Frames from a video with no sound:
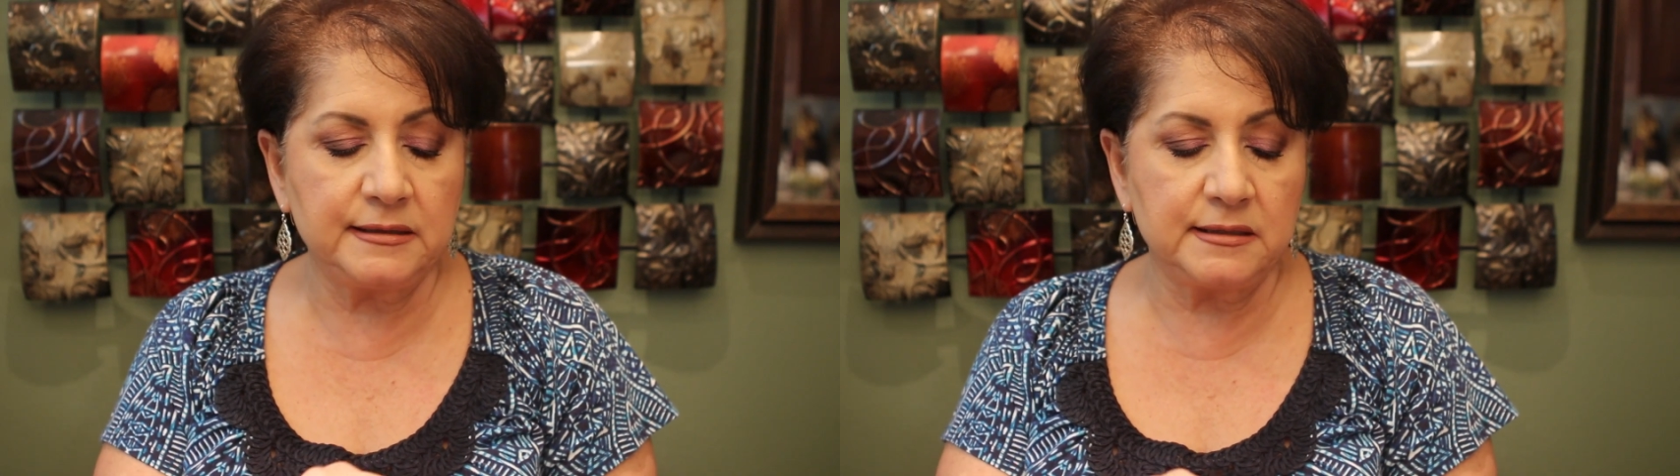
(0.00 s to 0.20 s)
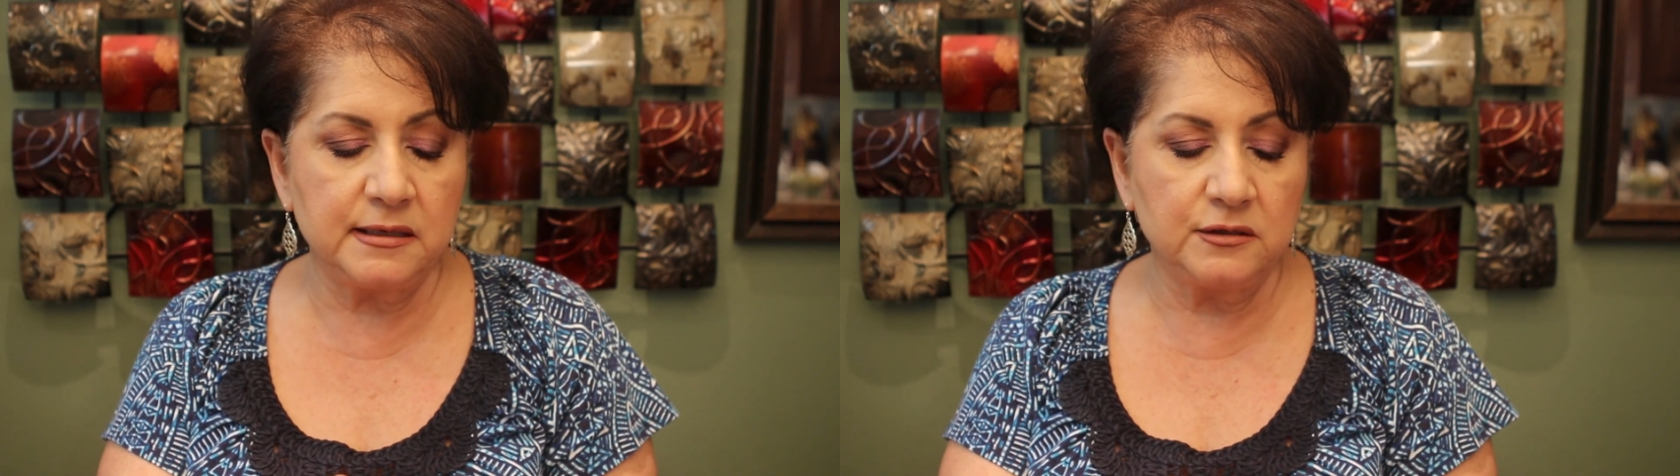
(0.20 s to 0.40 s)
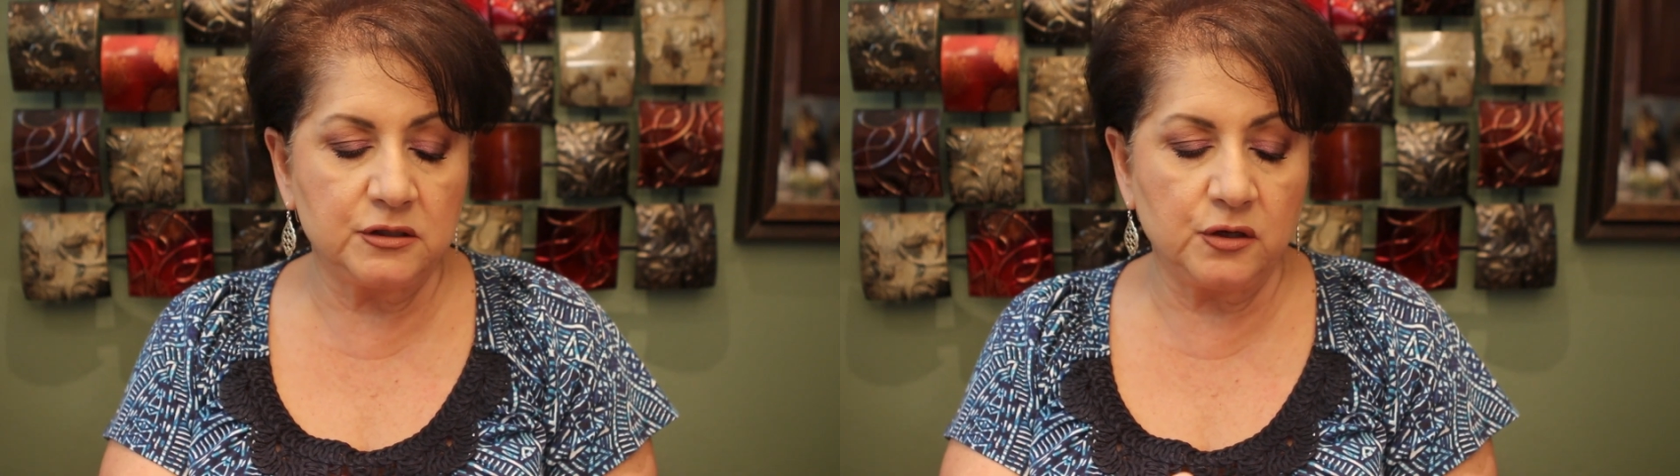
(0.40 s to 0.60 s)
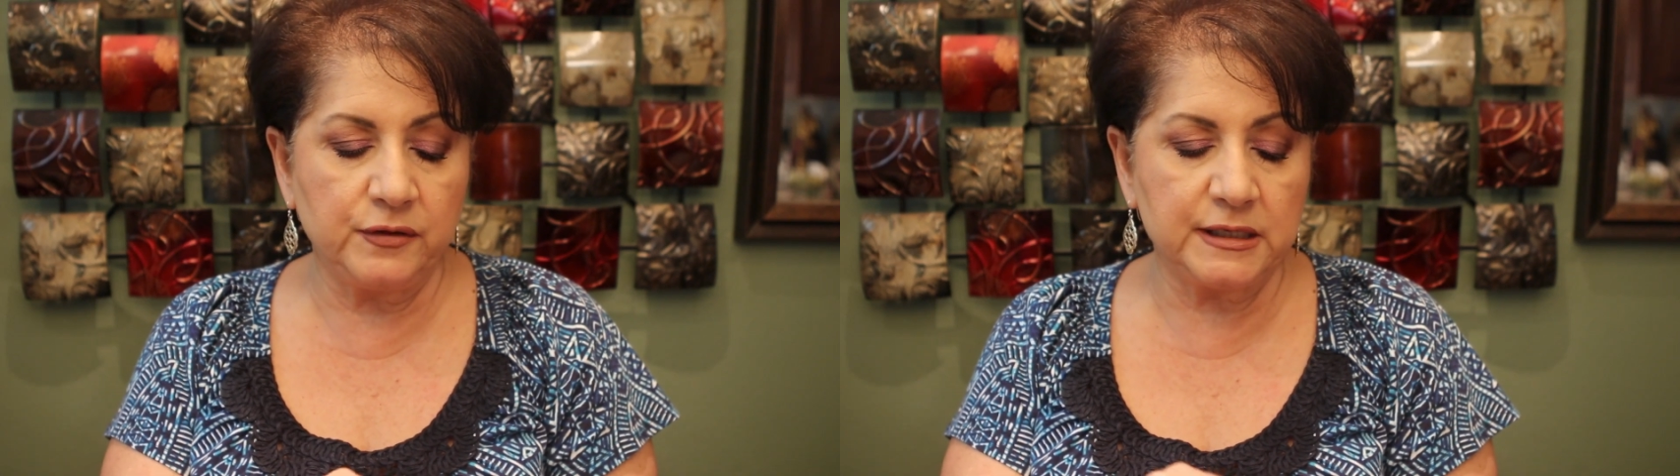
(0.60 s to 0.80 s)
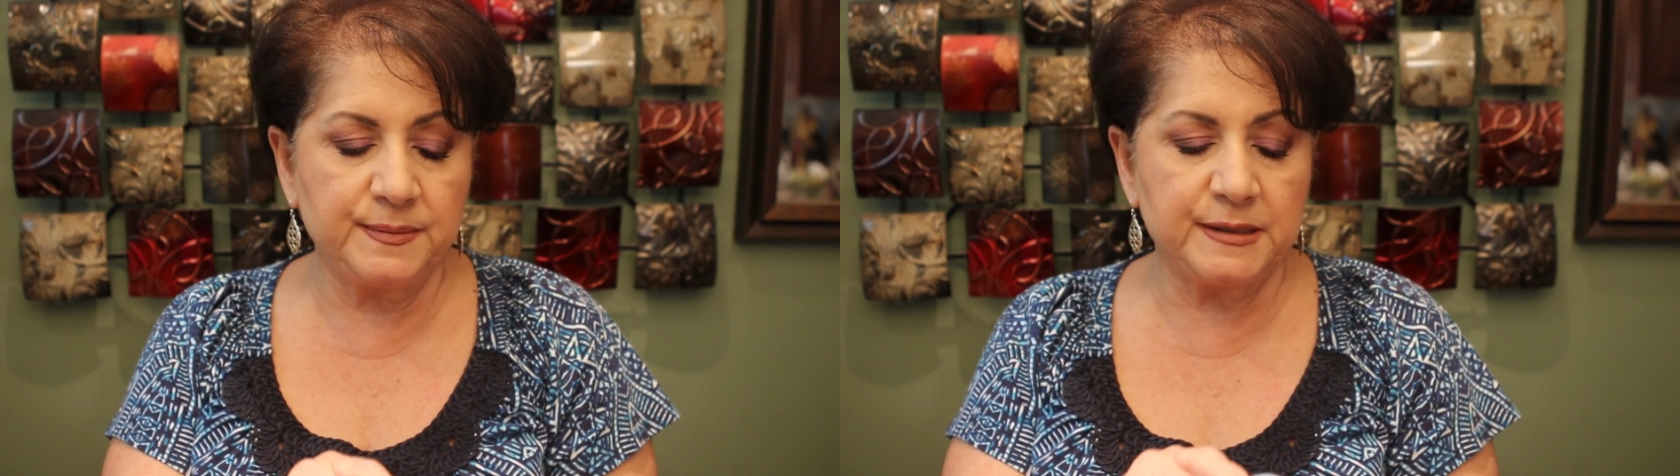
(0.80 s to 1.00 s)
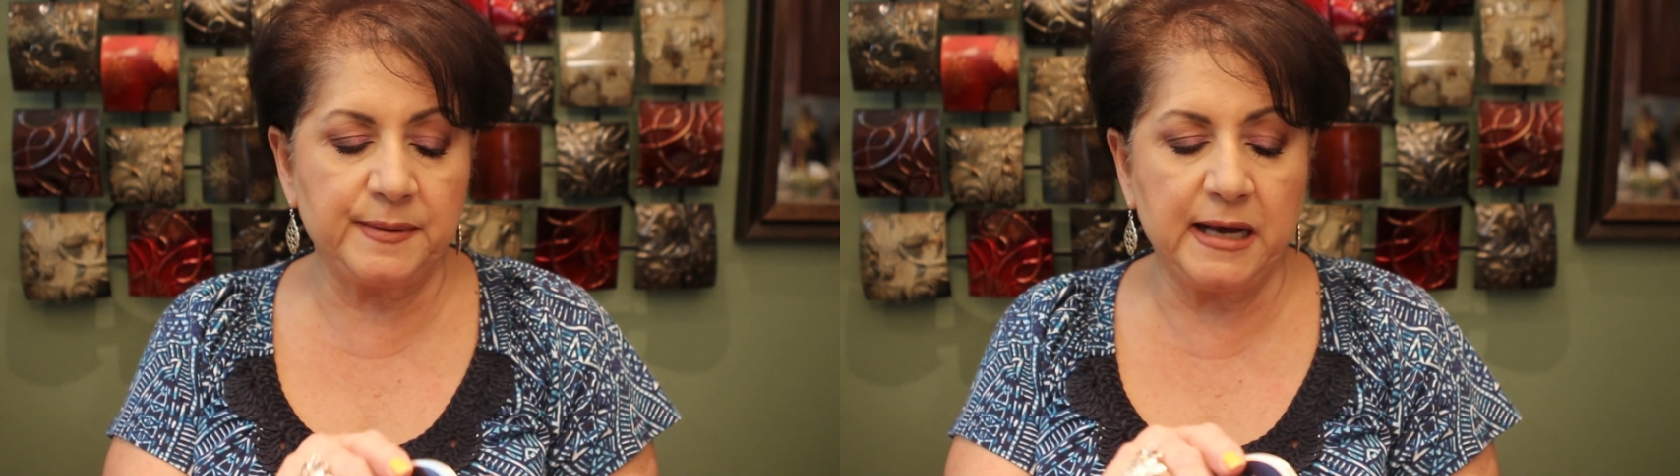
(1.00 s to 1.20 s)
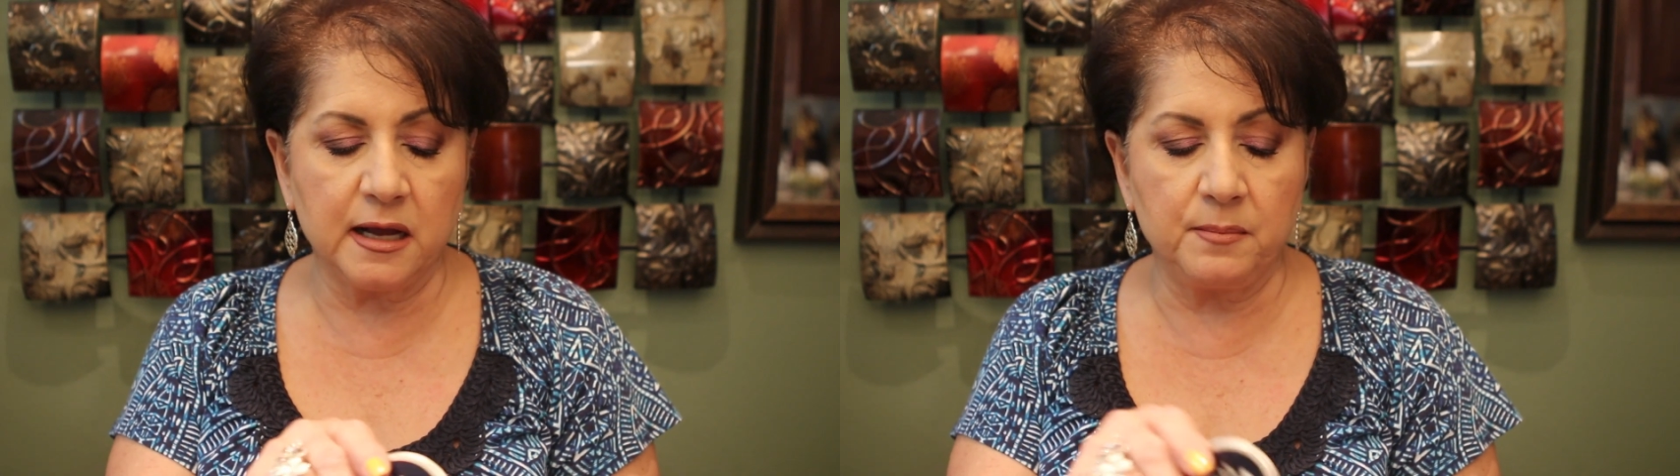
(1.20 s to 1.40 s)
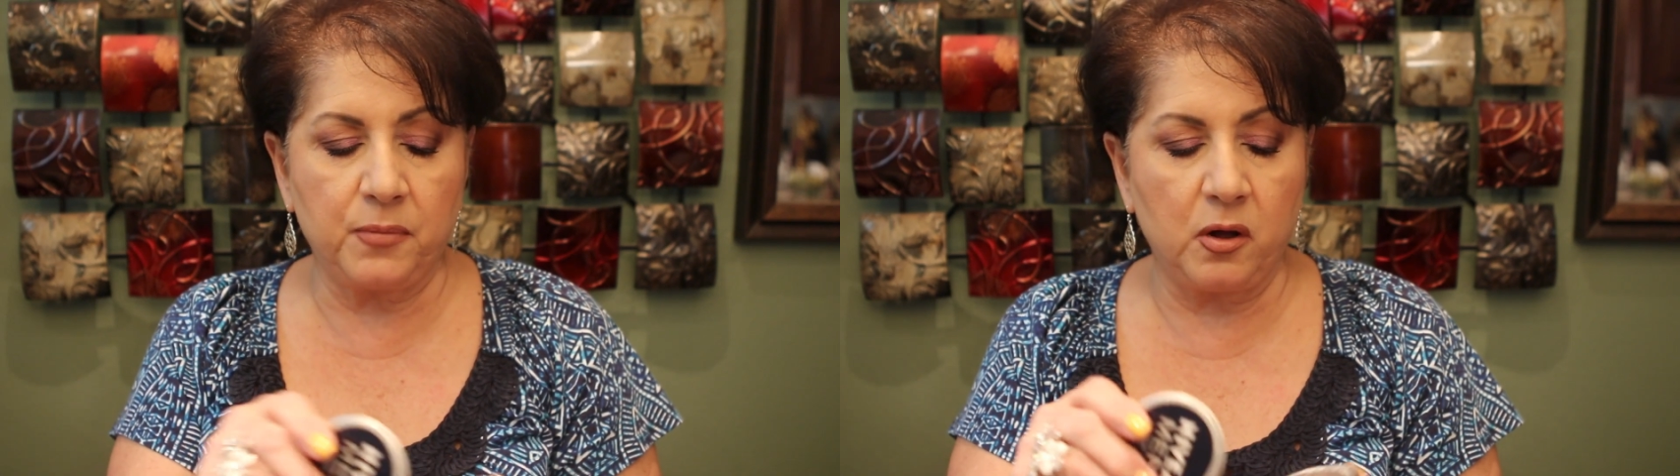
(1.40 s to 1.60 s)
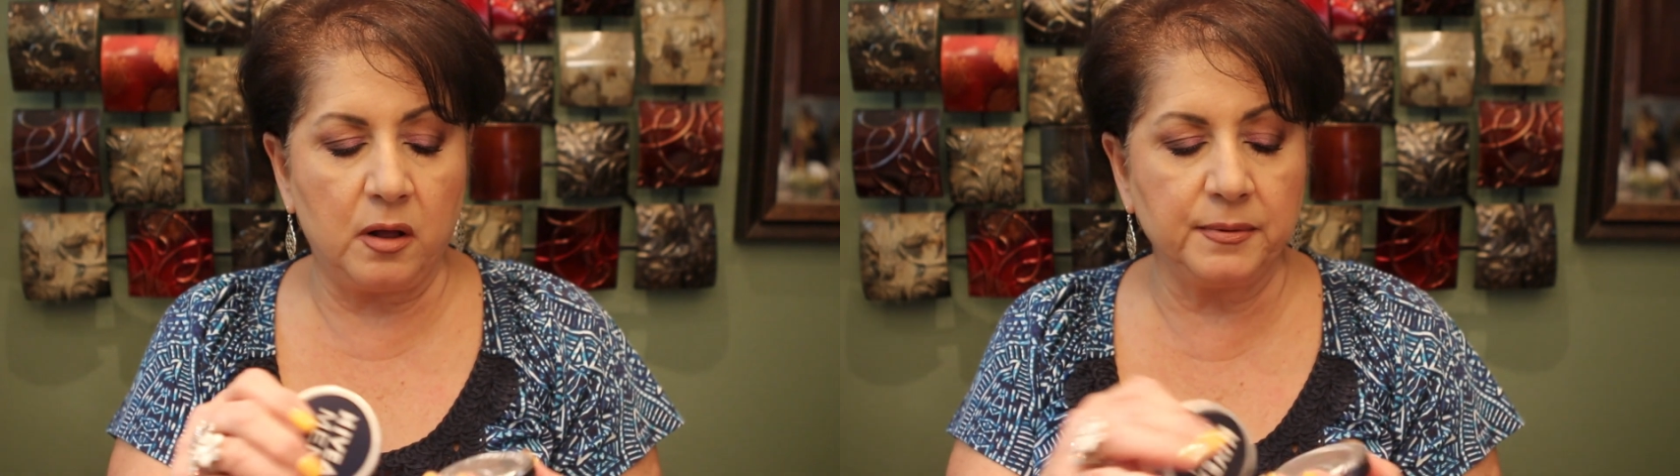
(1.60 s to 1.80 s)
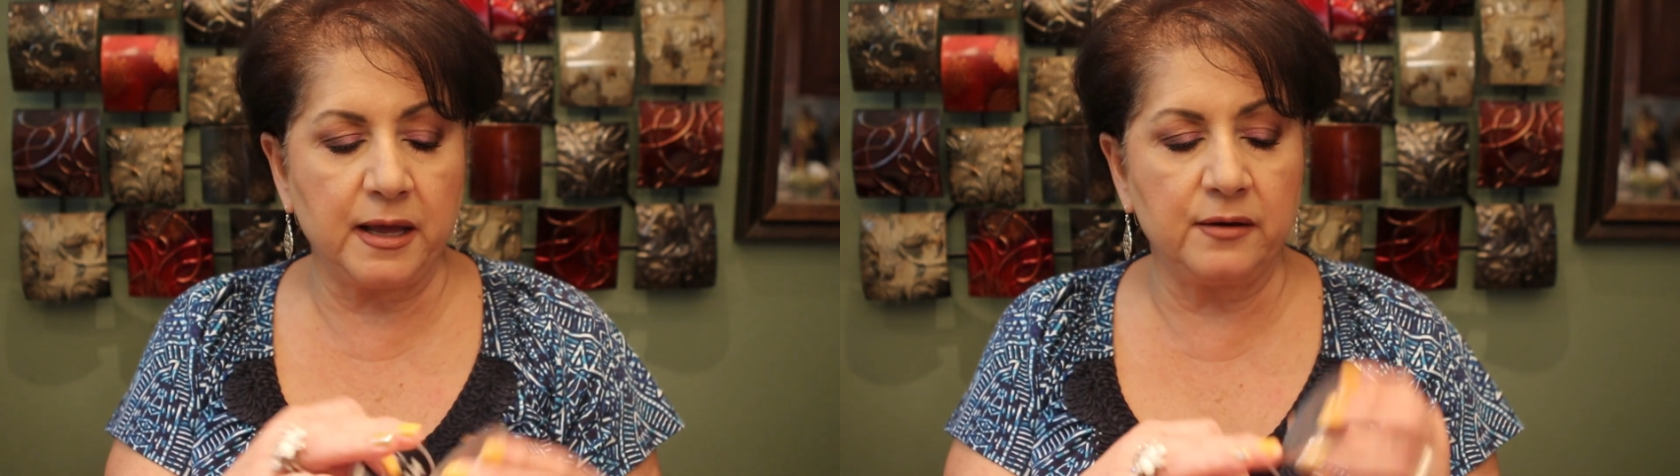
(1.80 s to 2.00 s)
So this must be like a
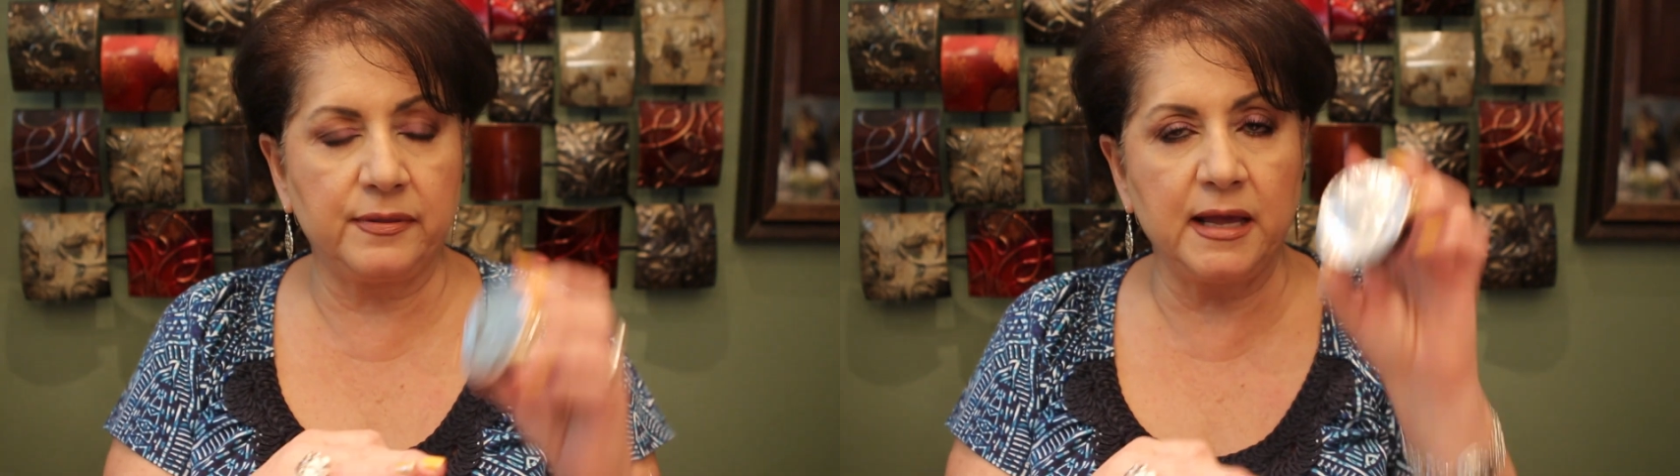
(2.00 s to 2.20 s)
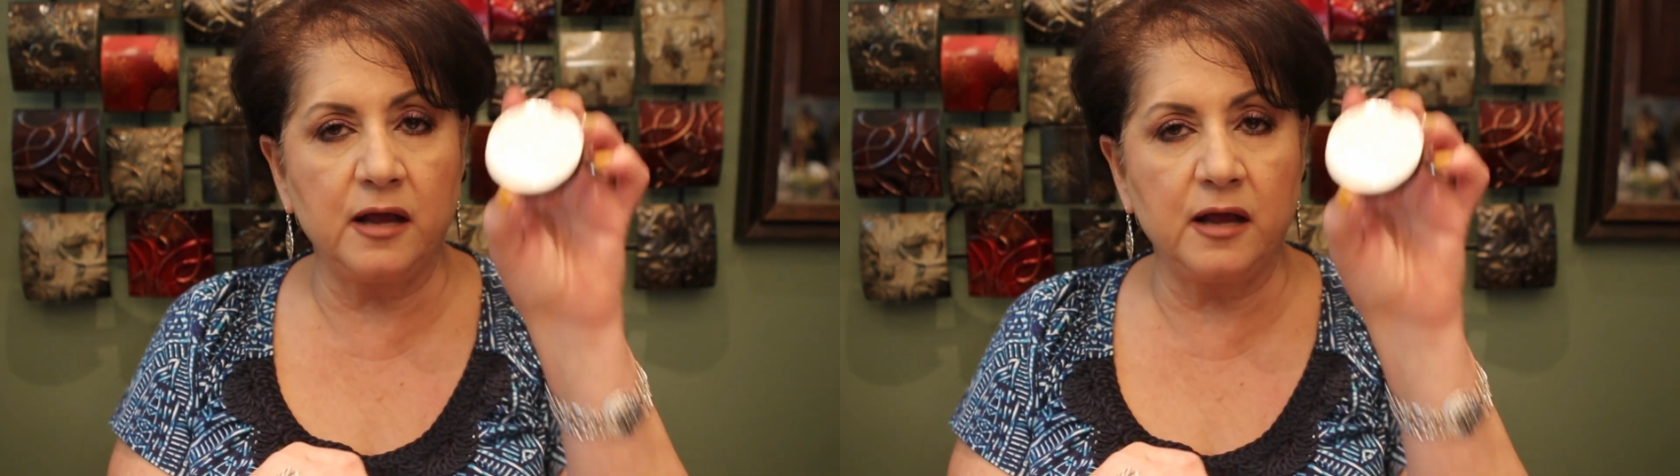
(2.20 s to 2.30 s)
balm kind of thing.